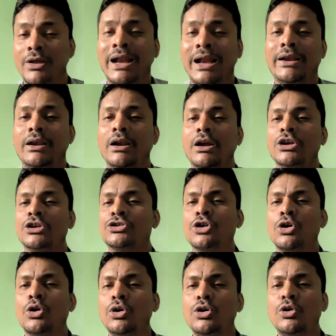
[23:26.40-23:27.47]
right?
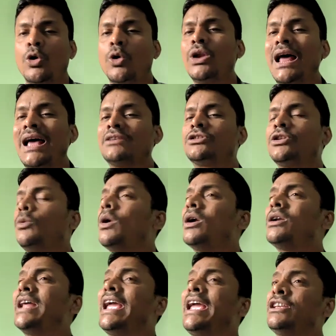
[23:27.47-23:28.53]
So known as the
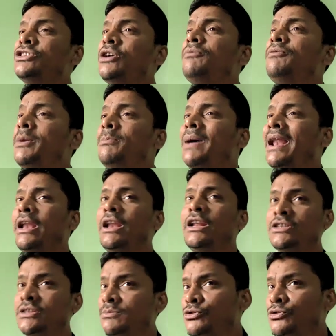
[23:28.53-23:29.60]
what age of
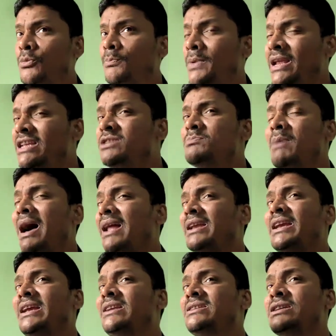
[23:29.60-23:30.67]
imperialism. So please mark
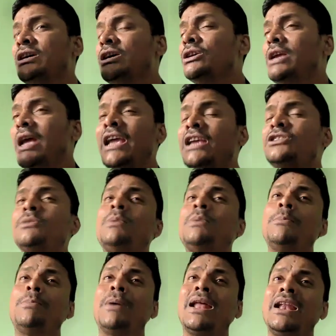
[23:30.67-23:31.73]
it. Age of
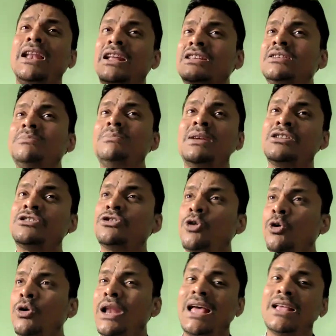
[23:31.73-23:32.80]
imperialism is
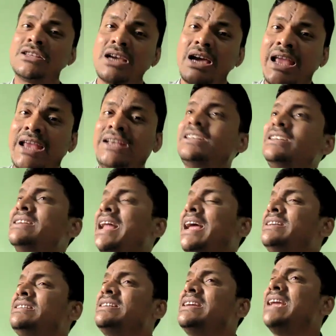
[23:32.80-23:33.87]
known as the
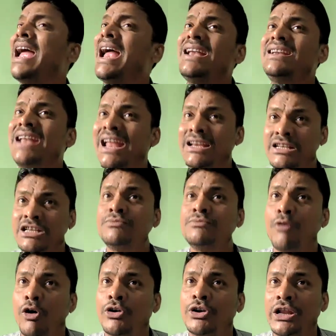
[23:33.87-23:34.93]
1890 and
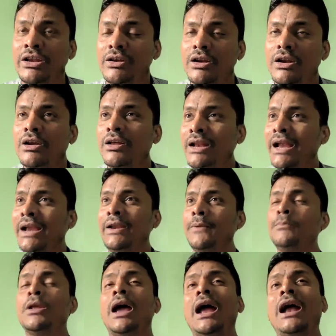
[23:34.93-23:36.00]
1914, right?
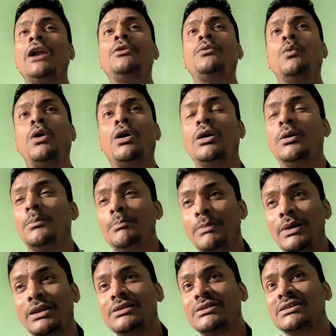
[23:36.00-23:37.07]
And
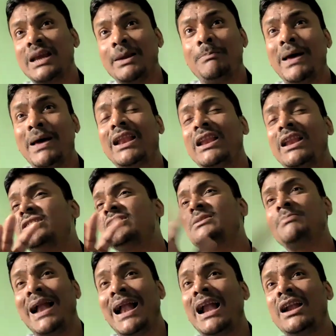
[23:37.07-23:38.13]
means
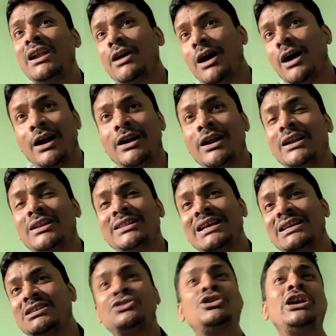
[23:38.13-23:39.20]
imperialism held under
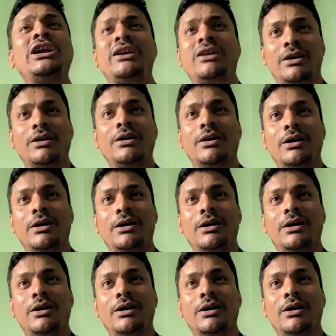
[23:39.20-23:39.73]
this three